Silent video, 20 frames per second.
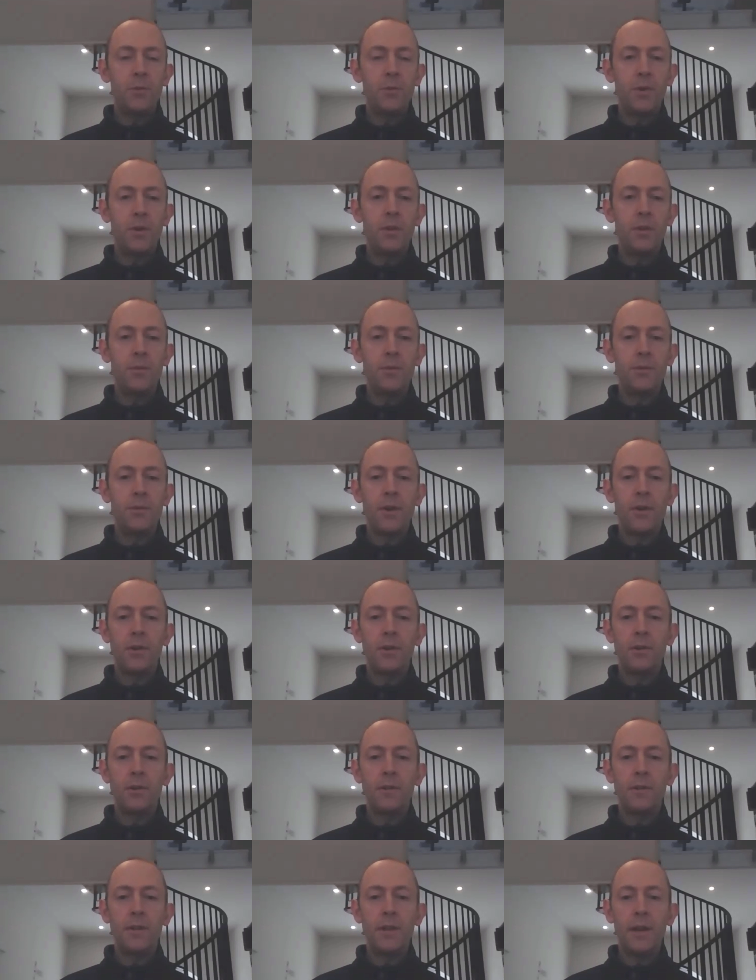work that was going on
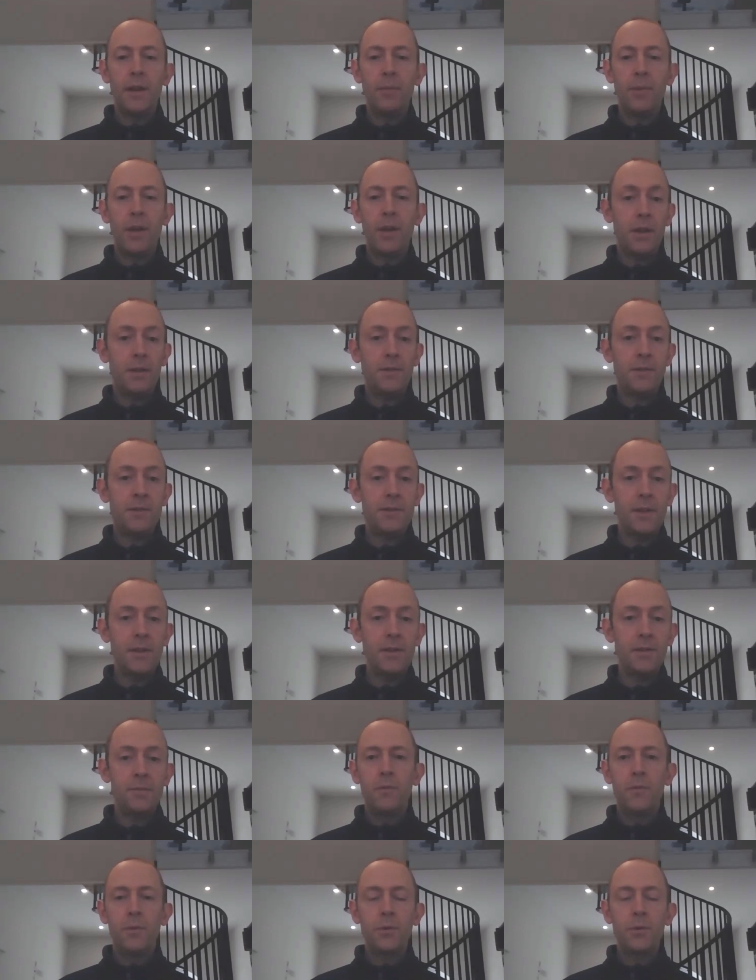in the lab had to
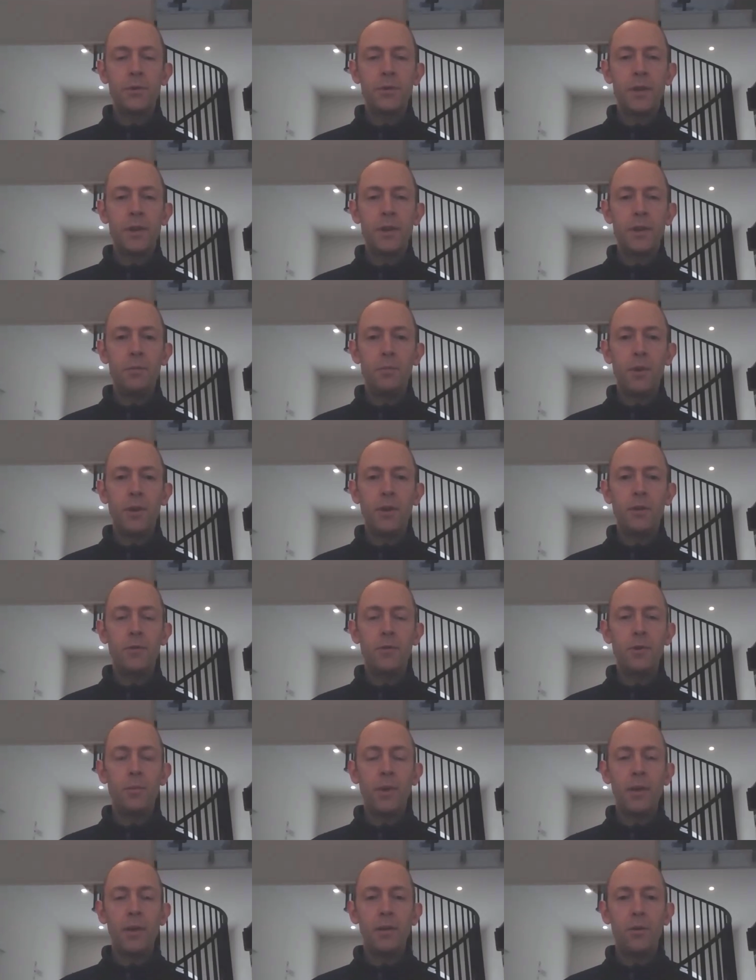cease. Fortunately, my group
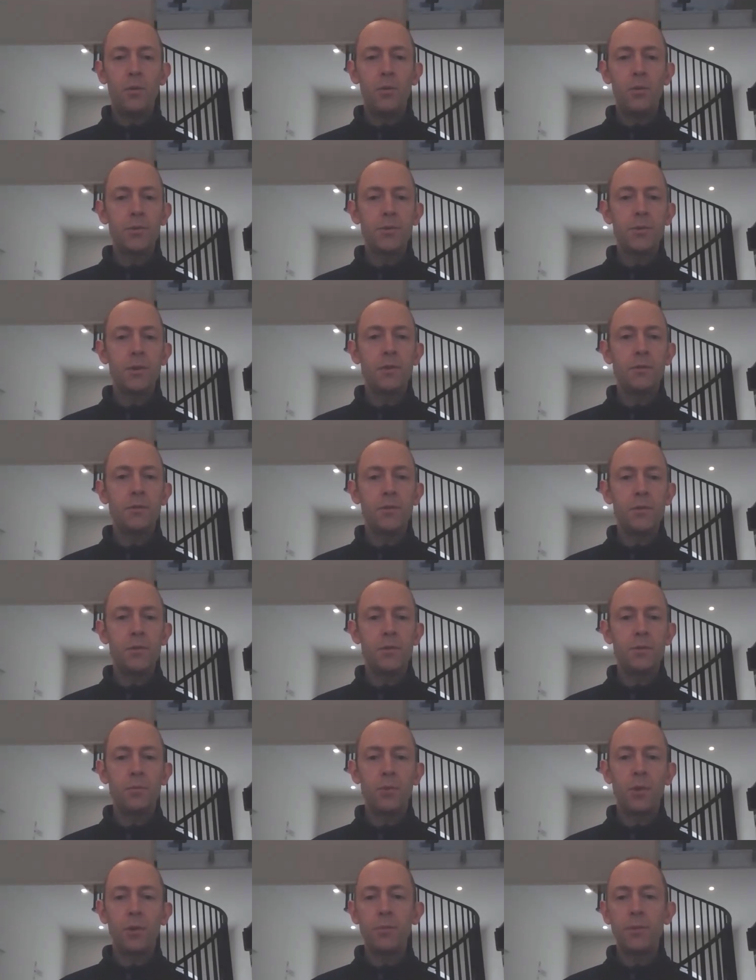also do
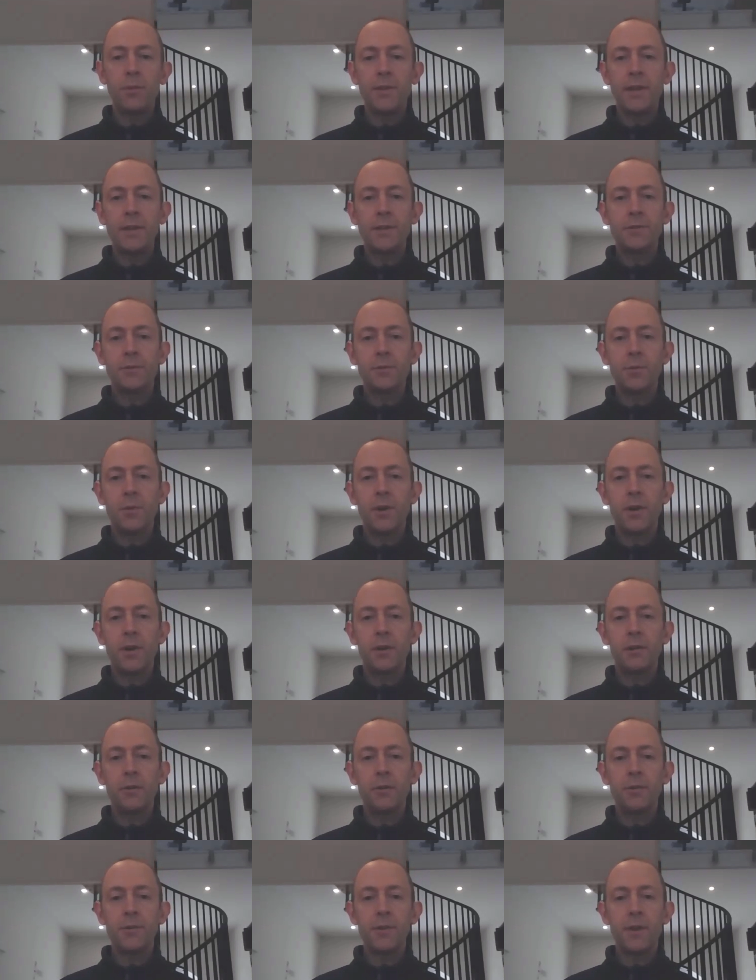some computational work
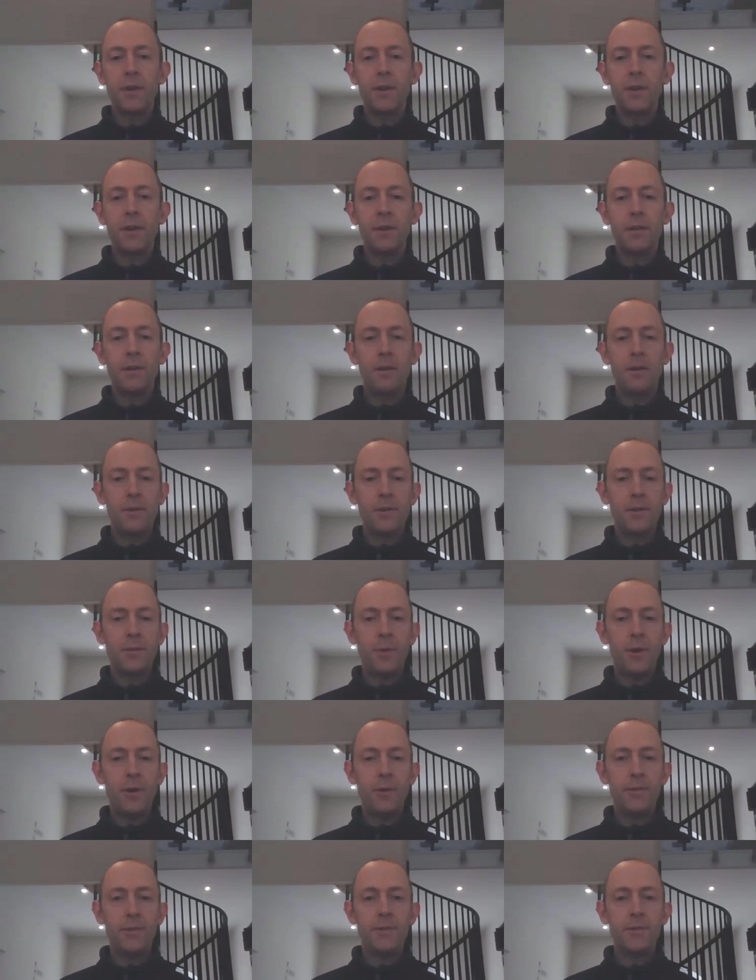alongside our
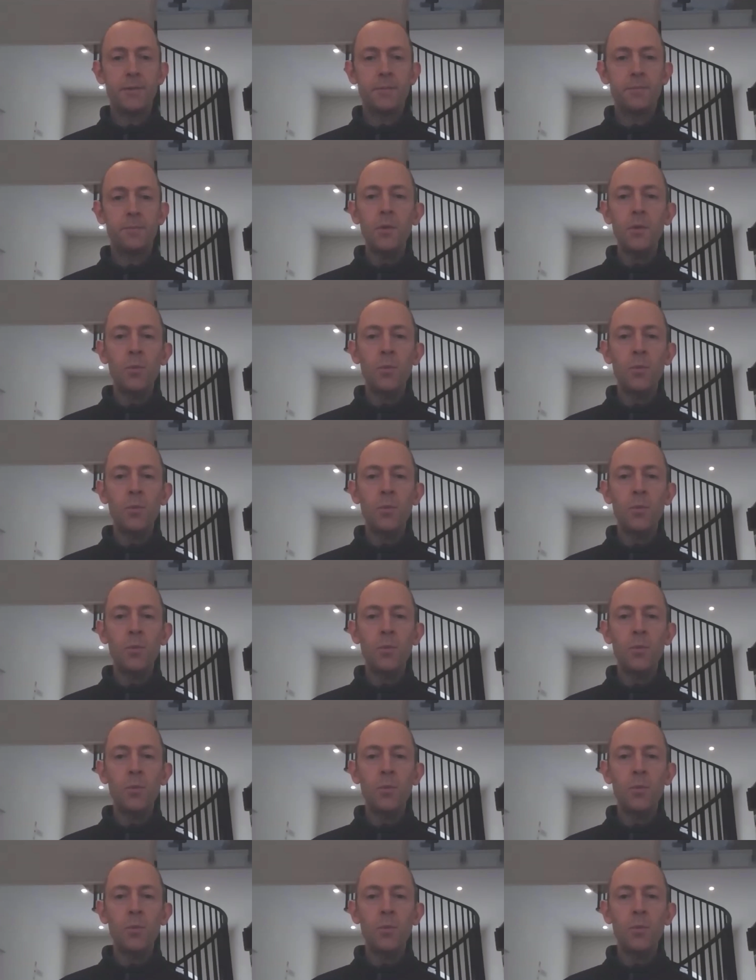experiments.